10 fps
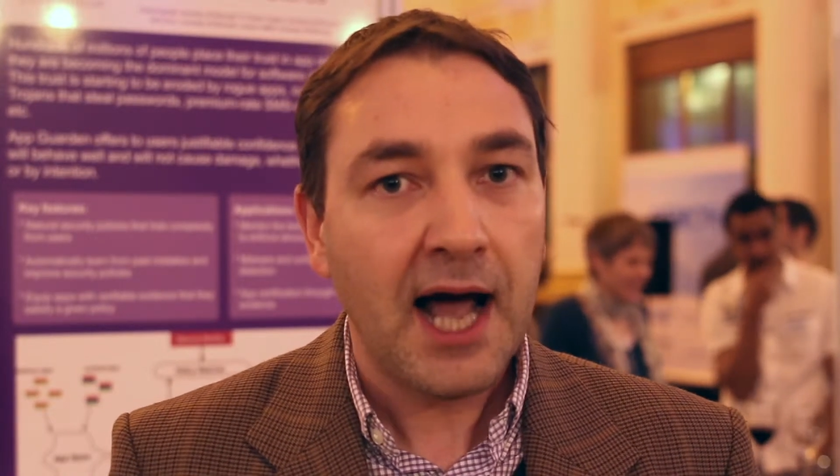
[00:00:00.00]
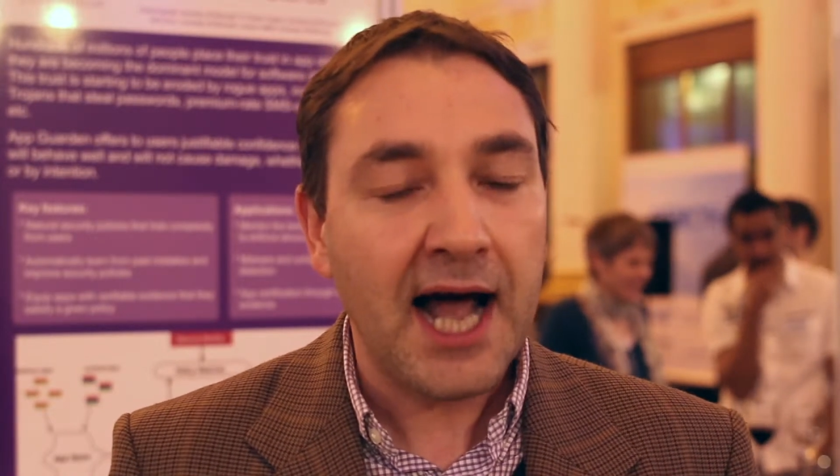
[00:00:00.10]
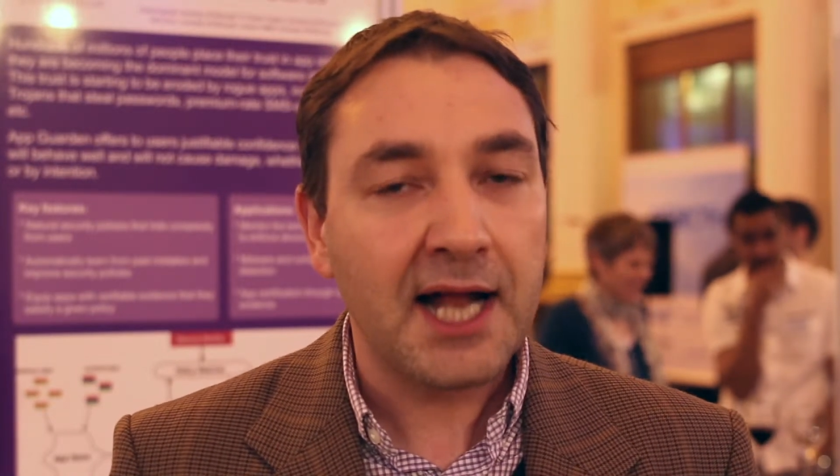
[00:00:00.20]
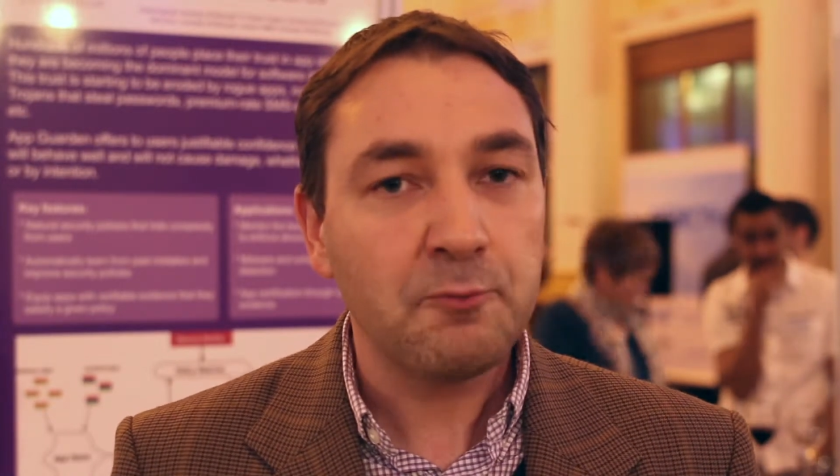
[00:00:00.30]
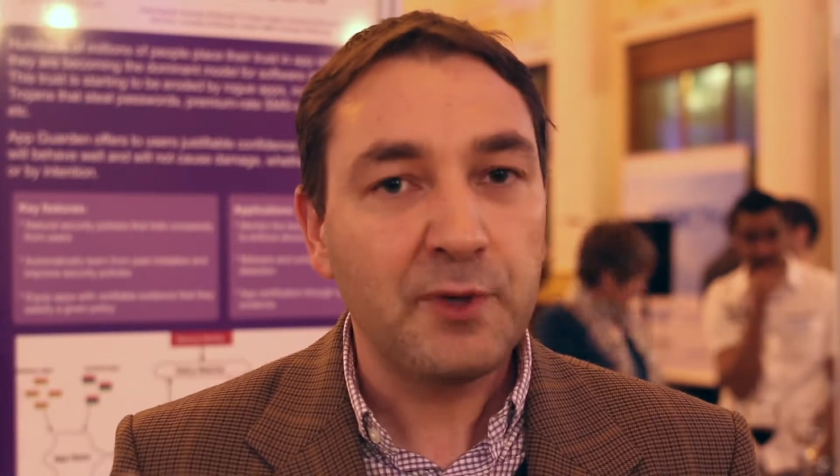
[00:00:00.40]

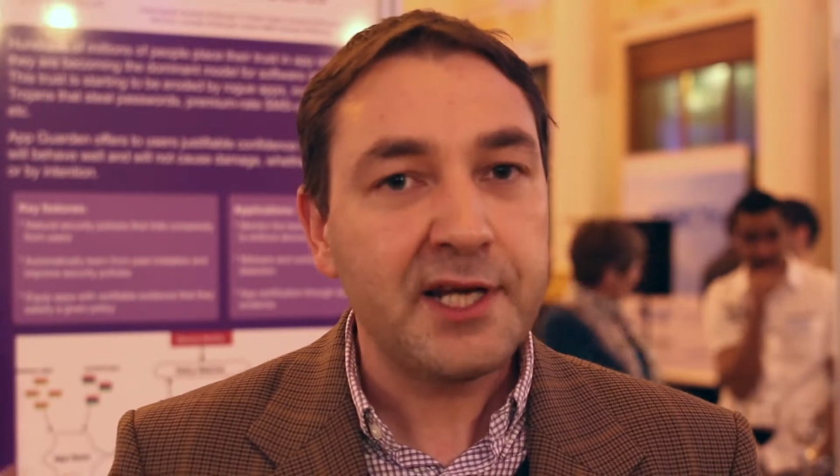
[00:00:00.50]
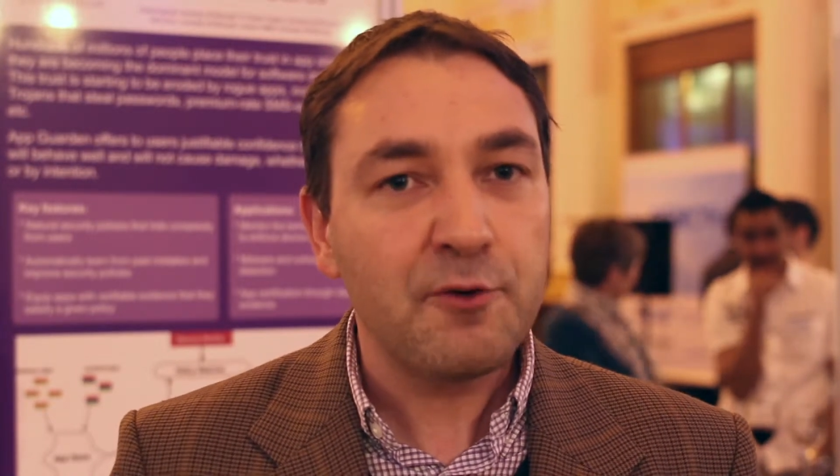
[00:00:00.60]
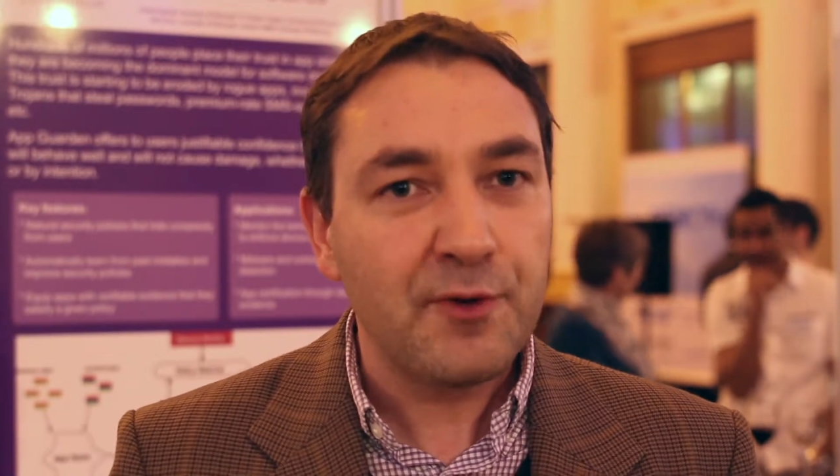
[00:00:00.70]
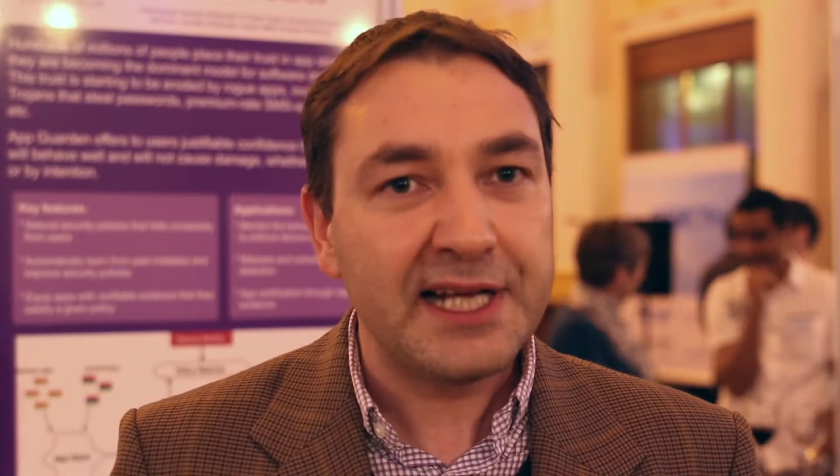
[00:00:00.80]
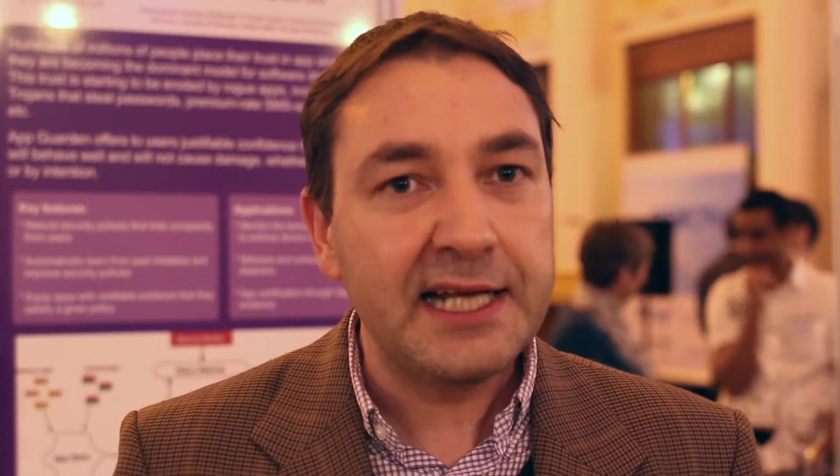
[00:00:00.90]
and we
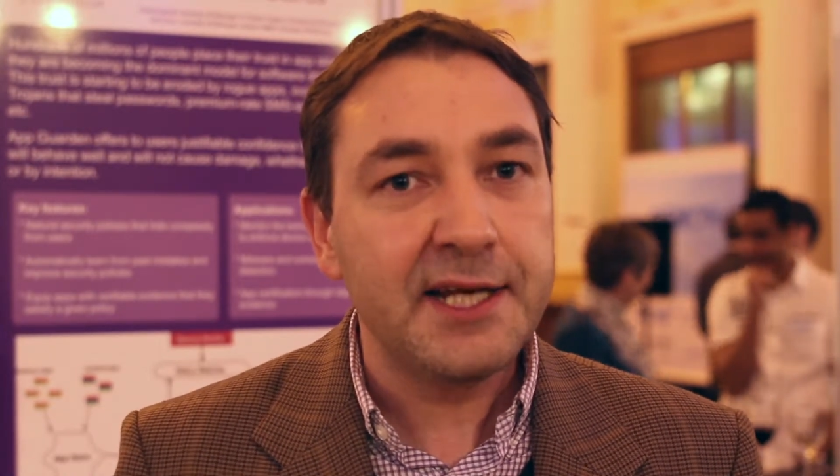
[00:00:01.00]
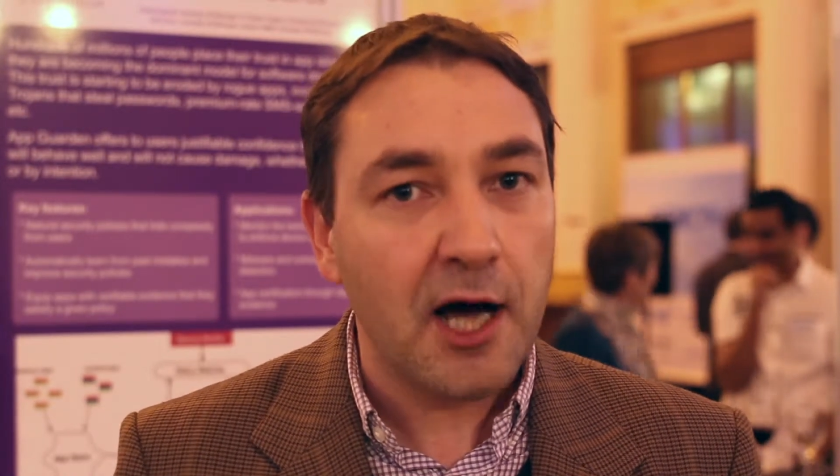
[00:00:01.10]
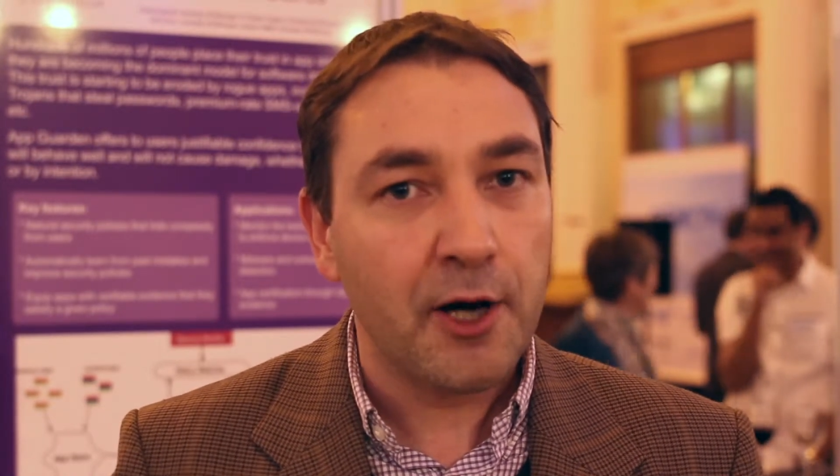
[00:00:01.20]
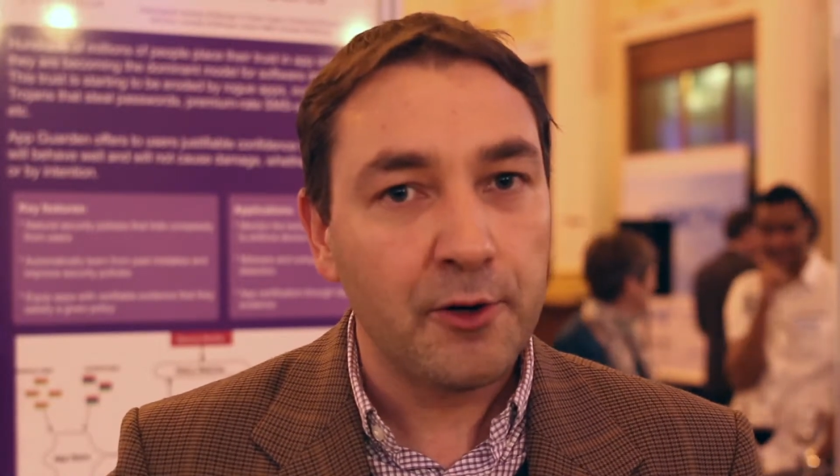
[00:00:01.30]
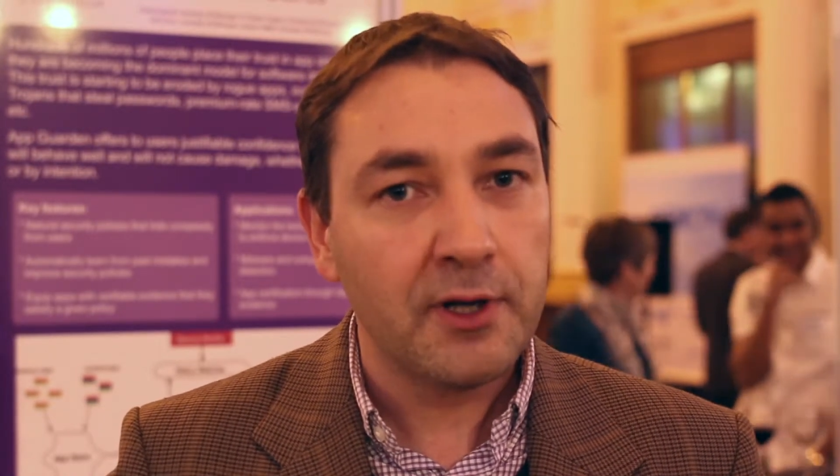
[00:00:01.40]
don't really
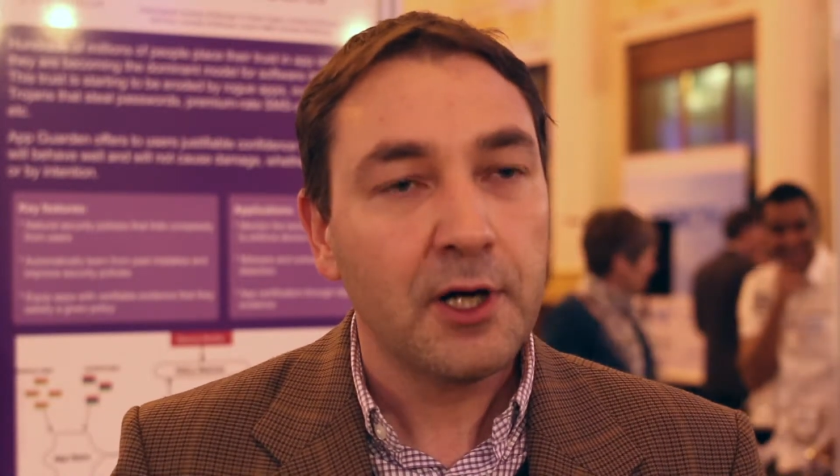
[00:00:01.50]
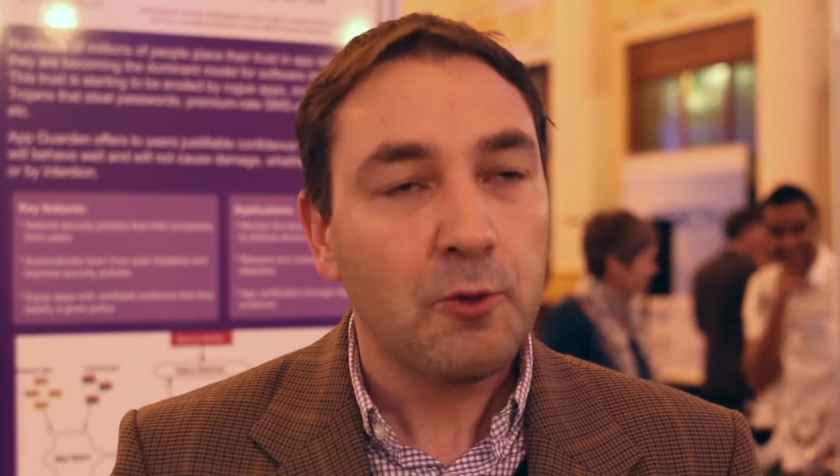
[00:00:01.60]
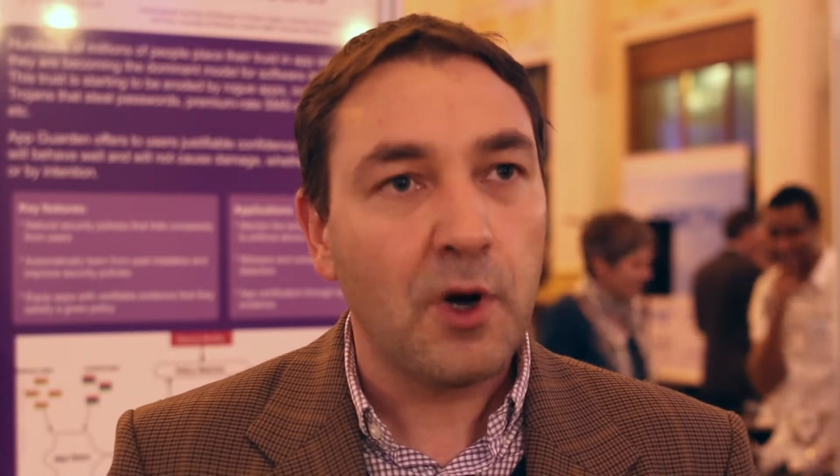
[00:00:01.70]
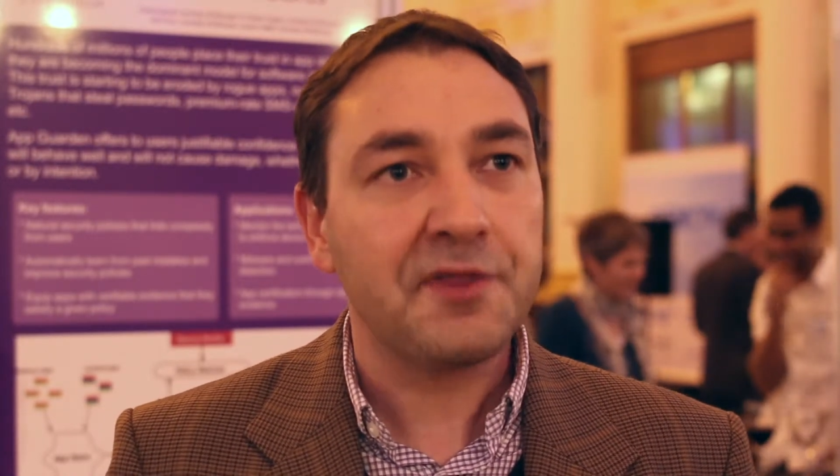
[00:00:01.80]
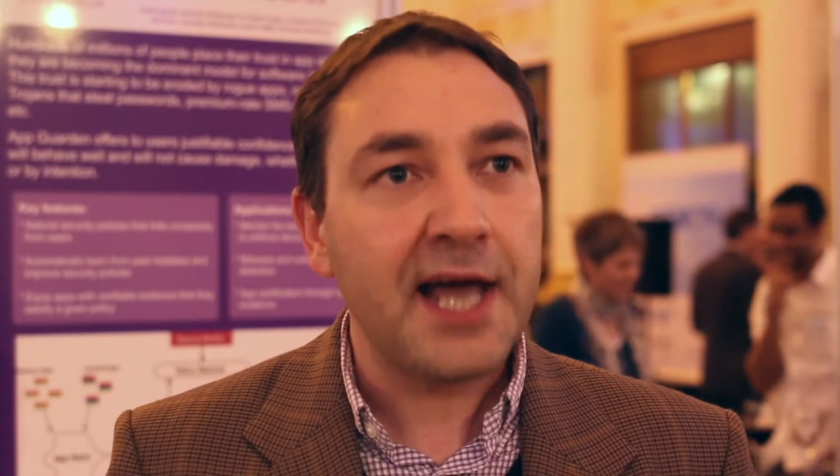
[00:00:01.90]
know
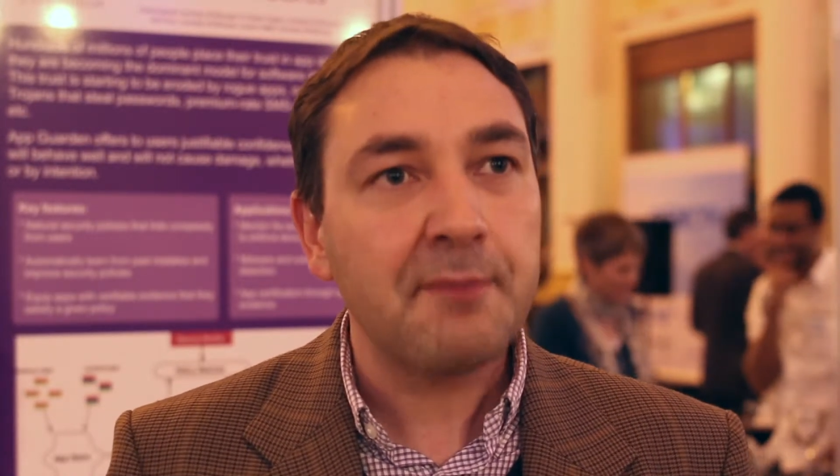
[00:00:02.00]
what the